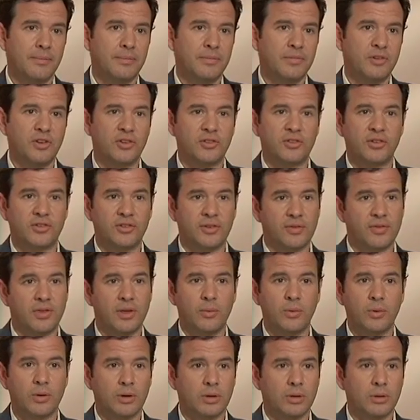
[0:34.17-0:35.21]
just as if they
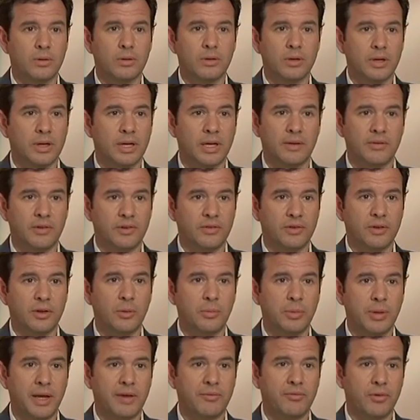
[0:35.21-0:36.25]
were kind of a single
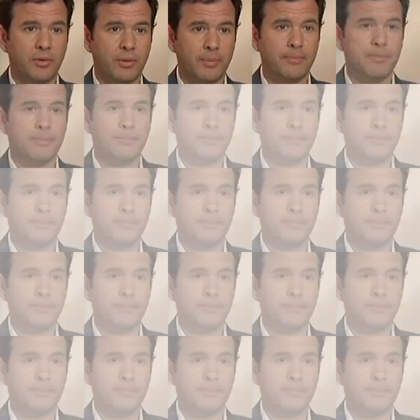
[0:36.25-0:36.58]
platform.